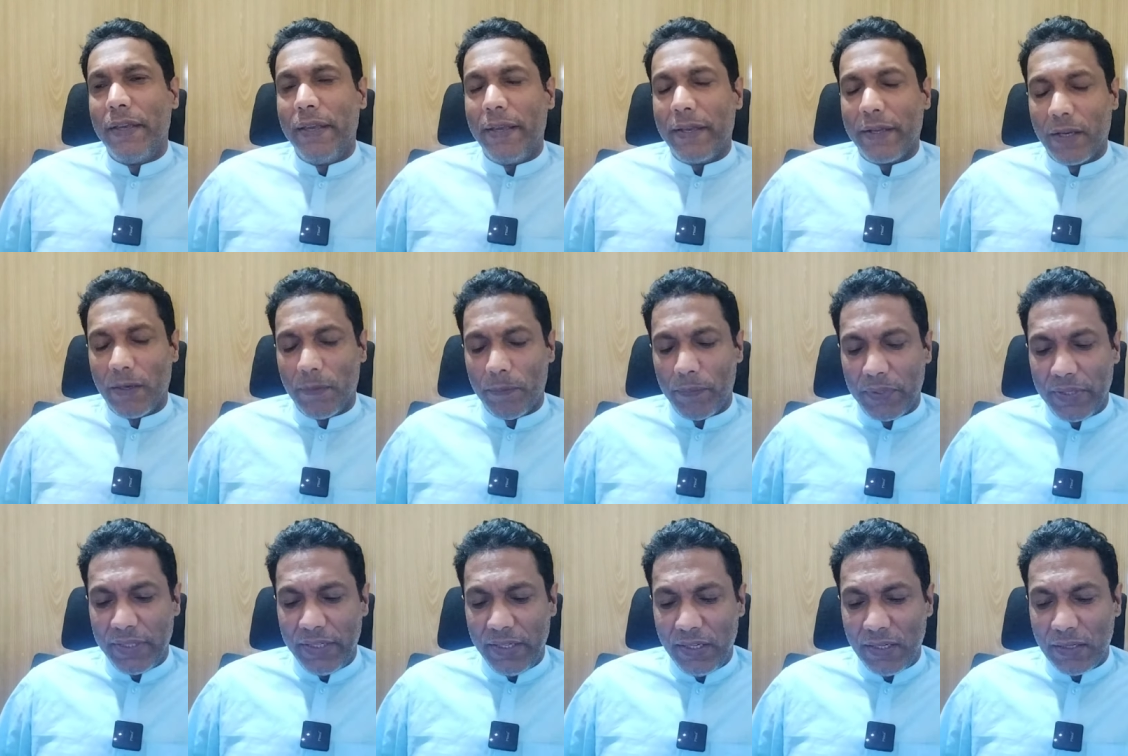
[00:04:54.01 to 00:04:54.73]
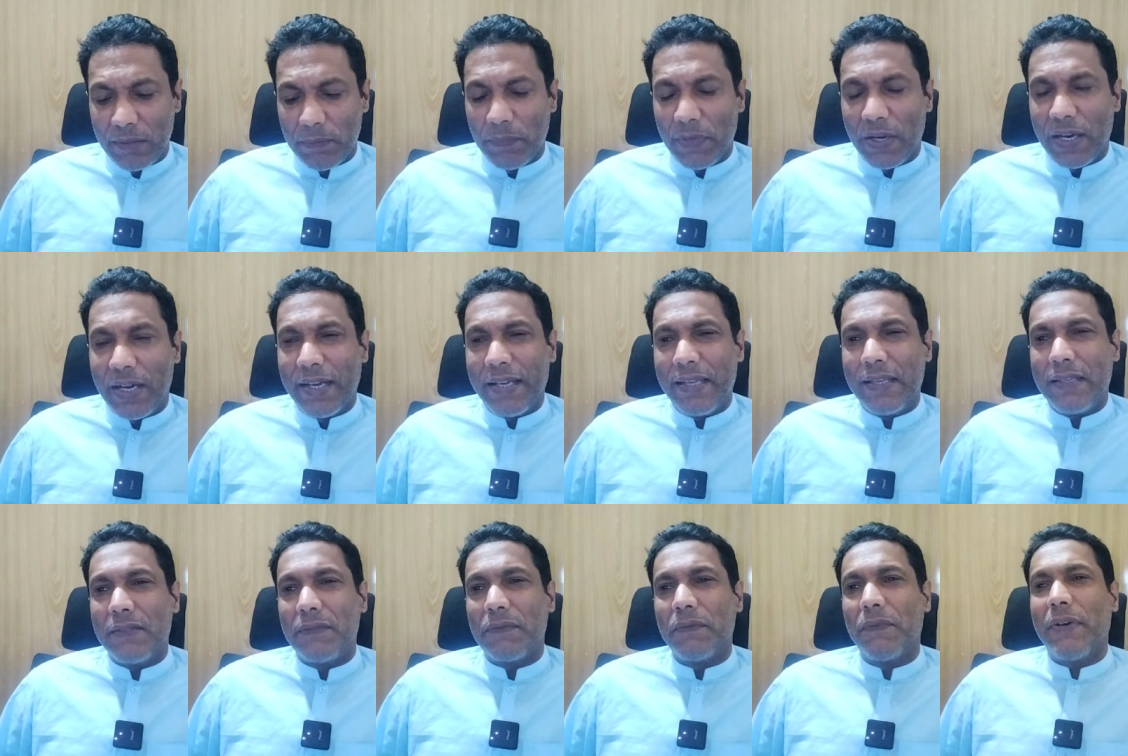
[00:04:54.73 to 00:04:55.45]
accompanied by
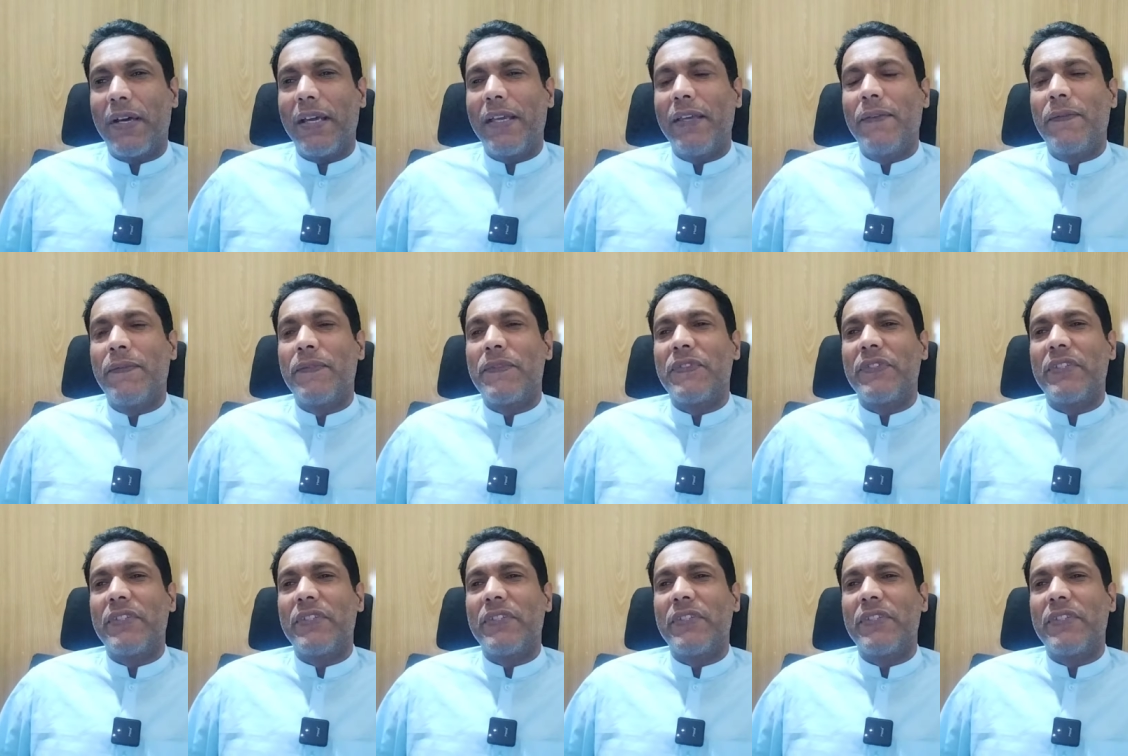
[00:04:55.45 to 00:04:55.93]
his wife